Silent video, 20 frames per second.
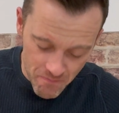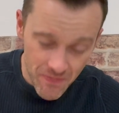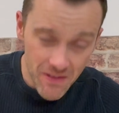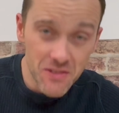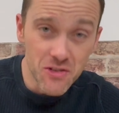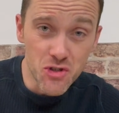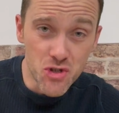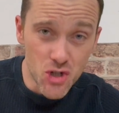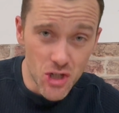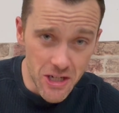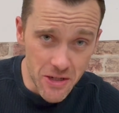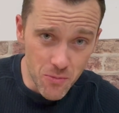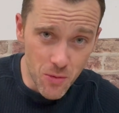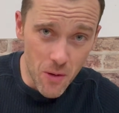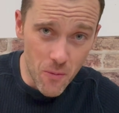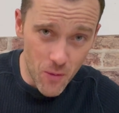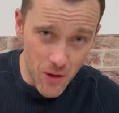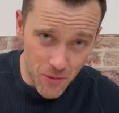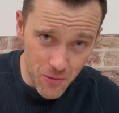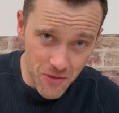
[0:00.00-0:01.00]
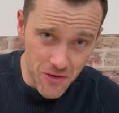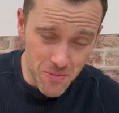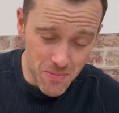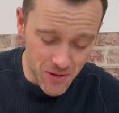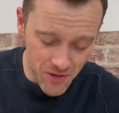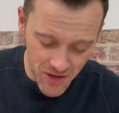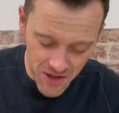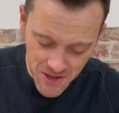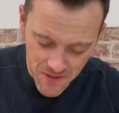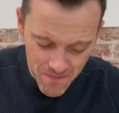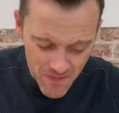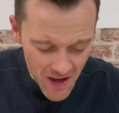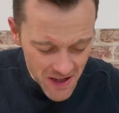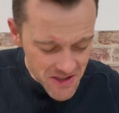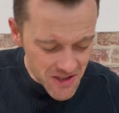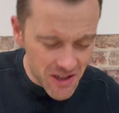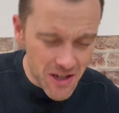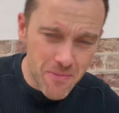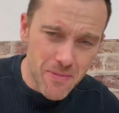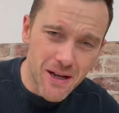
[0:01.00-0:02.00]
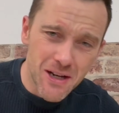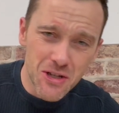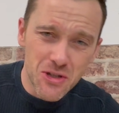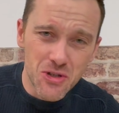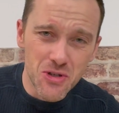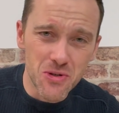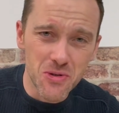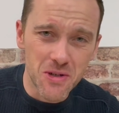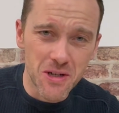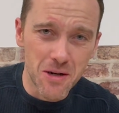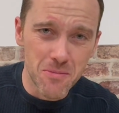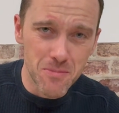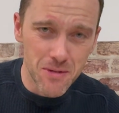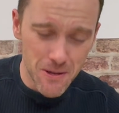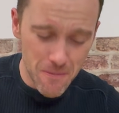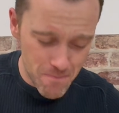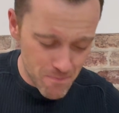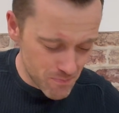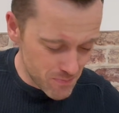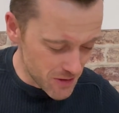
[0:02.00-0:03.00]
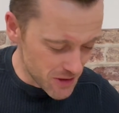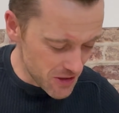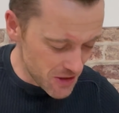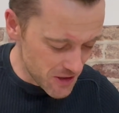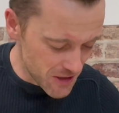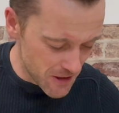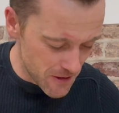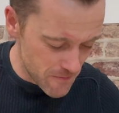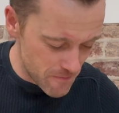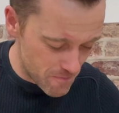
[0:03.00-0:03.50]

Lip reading: The chili went well with the porridge. I don't know about the cucumber, but you know,